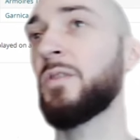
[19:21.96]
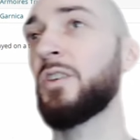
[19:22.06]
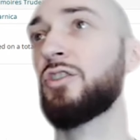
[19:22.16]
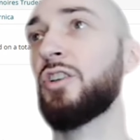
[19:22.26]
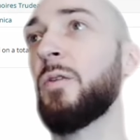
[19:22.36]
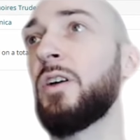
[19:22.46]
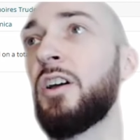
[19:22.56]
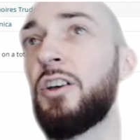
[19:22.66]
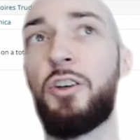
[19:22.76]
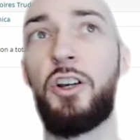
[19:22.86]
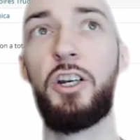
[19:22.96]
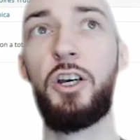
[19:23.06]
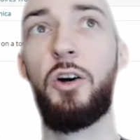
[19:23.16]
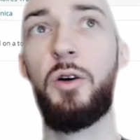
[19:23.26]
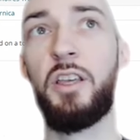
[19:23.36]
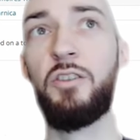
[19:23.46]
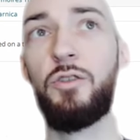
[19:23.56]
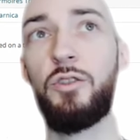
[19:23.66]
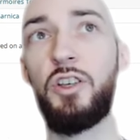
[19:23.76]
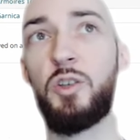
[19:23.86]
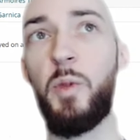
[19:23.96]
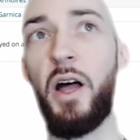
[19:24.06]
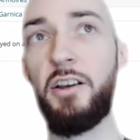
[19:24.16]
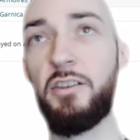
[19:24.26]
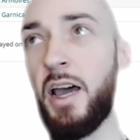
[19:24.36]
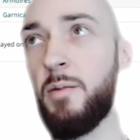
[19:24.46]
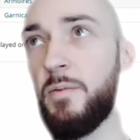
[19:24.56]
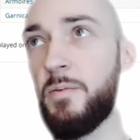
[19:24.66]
So you're going to go into the supplier tab